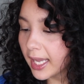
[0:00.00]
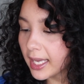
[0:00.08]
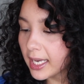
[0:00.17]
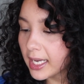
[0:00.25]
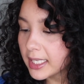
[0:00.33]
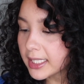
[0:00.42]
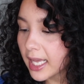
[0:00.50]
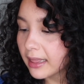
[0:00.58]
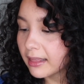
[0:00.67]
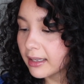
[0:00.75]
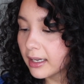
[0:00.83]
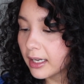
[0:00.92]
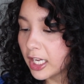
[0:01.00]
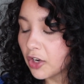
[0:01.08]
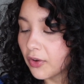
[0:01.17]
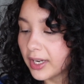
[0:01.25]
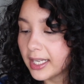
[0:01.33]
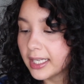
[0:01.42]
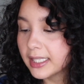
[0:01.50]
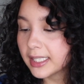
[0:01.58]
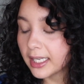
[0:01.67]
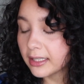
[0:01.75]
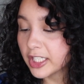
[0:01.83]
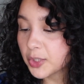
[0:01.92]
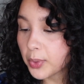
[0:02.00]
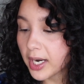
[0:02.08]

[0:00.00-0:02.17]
And the ingredients in this